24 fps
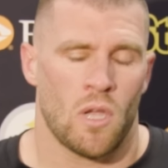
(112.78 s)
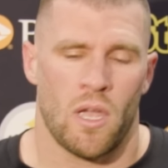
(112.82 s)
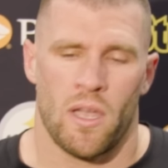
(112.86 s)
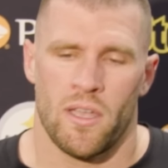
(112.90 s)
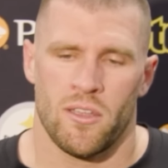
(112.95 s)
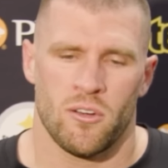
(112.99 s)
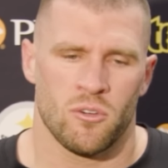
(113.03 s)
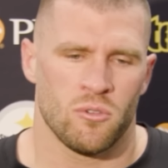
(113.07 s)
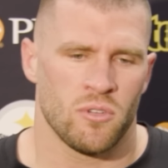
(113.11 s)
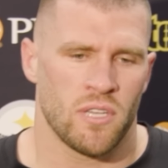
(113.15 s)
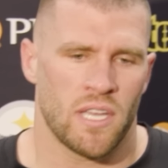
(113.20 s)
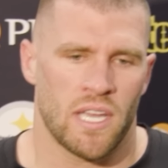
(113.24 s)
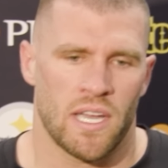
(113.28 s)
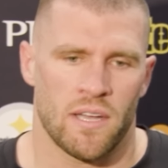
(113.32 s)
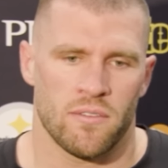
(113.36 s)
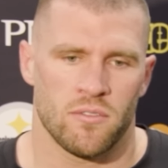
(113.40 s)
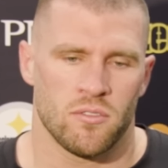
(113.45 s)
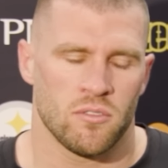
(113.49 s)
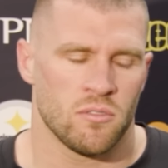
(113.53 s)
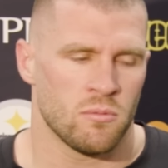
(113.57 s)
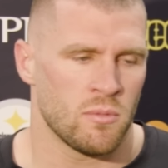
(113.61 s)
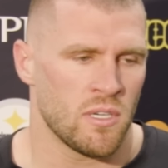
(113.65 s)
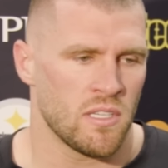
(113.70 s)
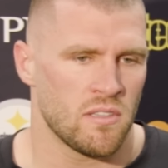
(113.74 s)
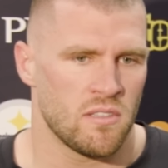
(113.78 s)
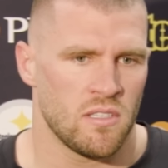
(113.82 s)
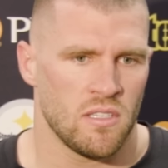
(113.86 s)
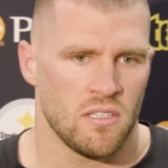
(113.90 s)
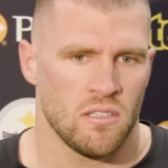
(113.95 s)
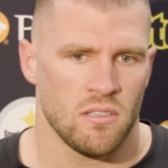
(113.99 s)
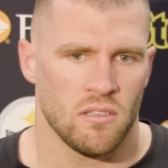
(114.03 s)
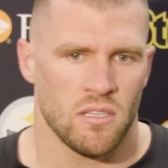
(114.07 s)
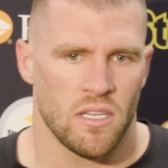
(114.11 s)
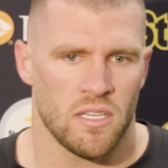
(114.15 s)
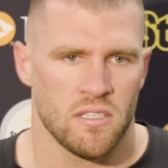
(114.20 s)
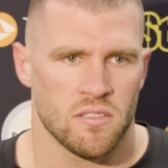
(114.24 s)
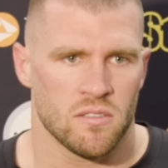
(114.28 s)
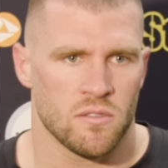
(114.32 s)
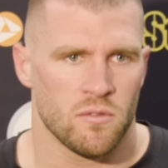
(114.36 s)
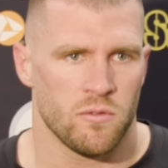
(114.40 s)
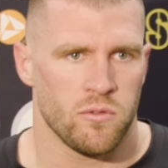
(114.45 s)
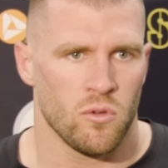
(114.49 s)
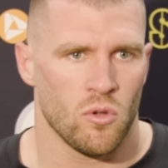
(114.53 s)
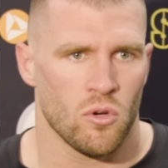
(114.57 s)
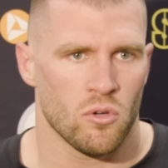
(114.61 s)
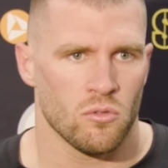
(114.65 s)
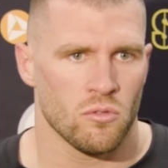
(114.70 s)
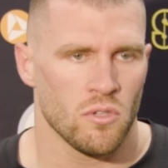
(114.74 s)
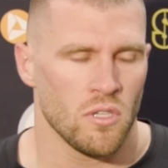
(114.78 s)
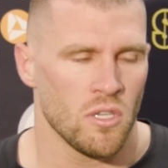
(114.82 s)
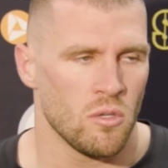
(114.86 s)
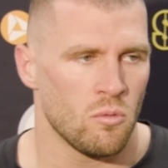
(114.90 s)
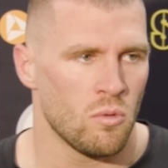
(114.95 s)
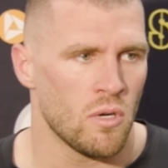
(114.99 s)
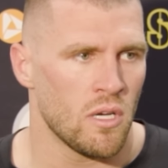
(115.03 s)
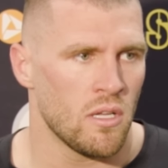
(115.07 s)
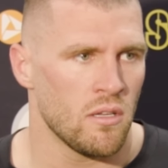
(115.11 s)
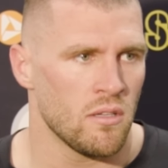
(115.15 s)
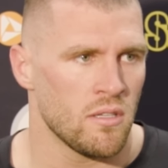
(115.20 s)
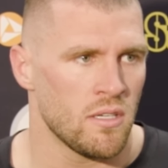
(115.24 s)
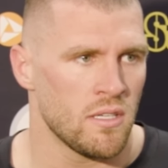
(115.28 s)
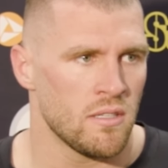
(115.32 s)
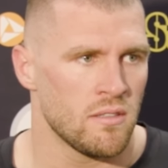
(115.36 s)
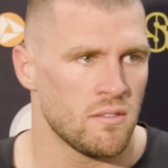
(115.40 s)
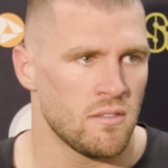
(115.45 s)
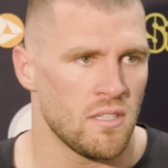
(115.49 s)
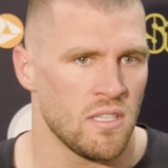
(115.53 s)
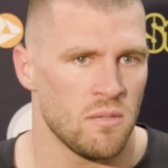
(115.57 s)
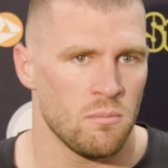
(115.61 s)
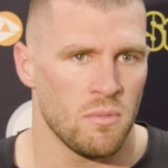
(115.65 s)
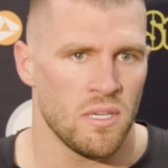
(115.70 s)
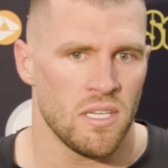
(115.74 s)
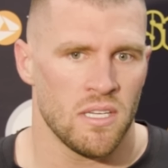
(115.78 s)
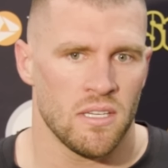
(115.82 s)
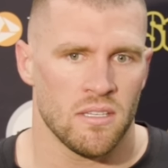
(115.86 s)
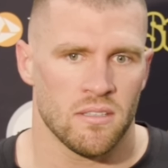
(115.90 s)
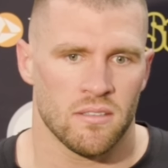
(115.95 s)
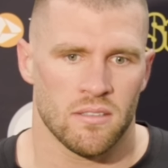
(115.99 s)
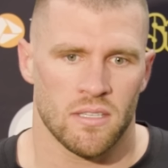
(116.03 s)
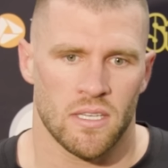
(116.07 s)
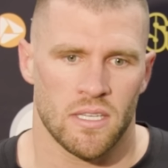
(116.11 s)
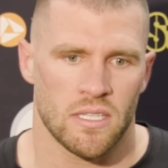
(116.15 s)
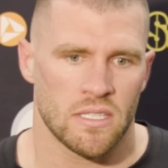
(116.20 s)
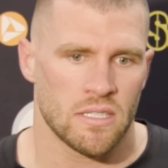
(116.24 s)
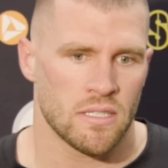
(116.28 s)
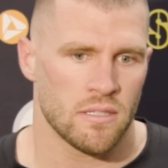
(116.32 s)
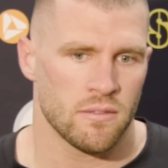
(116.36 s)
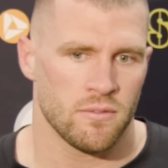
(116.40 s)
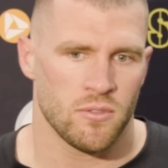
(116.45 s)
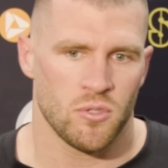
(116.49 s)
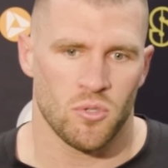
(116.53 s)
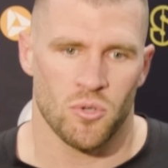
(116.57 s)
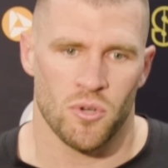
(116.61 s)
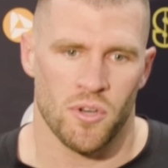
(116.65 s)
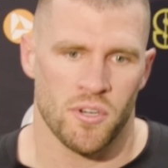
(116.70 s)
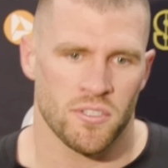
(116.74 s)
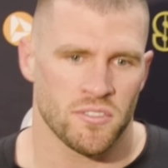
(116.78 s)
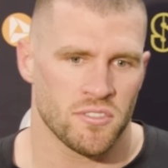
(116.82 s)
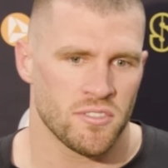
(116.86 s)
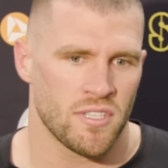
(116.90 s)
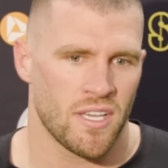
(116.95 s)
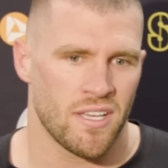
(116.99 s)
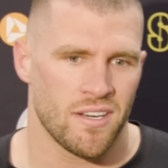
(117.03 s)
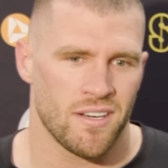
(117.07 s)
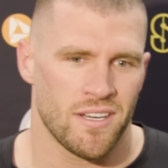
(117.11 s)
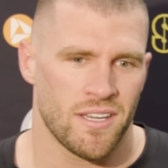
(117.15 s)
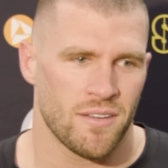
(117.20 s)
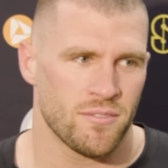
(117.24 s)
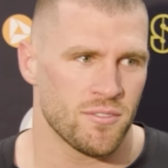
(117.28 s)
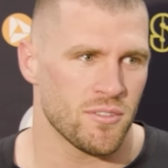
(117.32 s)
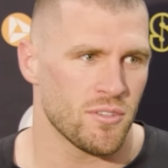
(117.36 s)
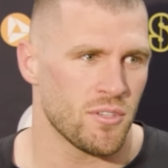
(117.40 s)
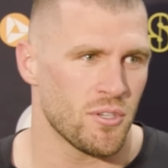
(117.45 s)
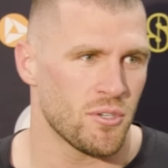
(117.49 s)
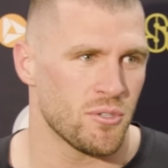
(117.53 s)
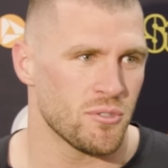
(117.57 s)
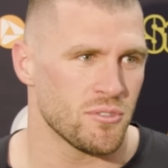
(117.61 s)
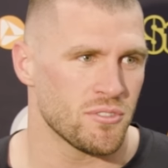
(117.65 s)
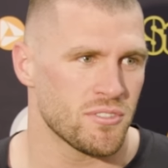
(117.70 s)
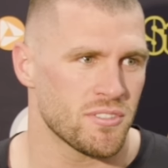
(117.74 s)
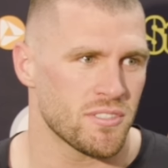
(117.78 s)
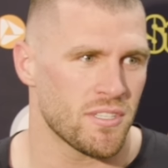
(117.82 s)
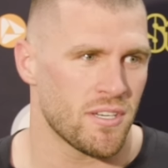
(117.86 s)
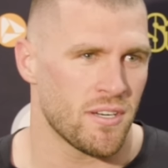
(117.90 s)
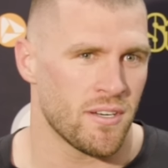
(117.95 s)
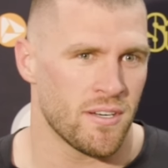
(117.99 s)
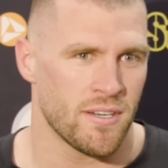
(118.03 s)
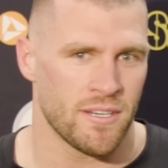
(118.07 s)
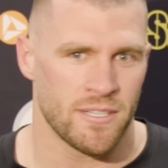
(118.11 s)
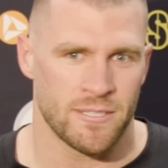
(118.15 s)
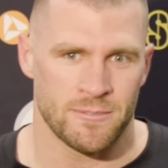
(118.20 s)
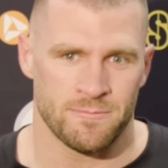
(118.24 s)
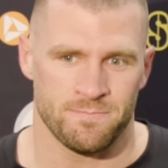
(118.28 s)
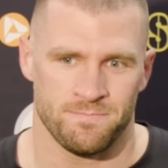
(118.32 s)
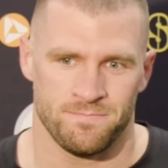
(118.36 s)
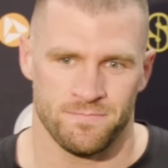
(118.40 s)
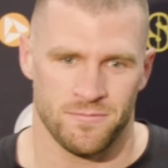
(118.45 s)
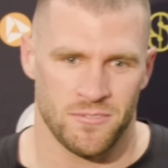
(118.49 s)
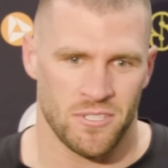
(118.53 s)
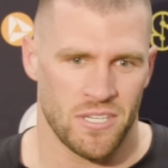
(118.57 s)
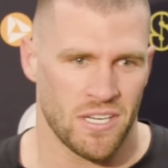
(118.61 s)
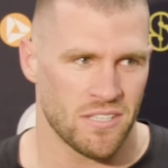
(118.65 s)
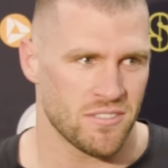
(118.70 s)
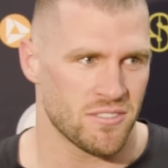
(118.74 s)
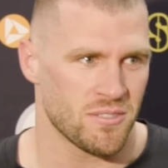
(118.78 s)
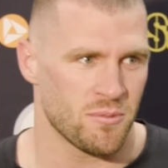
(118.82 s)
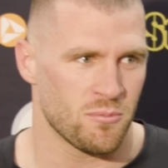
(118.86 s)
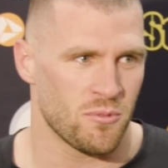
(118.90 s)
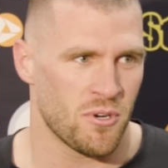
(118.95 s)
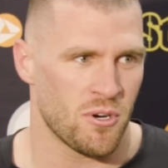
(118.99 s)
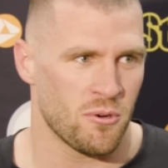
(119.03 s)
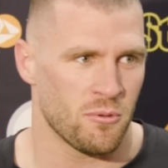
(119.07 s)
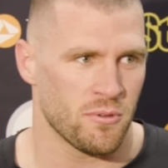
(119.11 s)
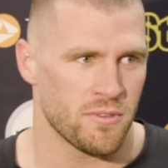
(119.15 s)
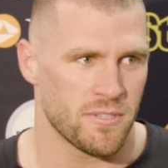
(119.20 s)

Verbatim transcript: I don't really have to. Mike T lays the floor really well in his team meetings that if you don't understand it after those, you got something wrong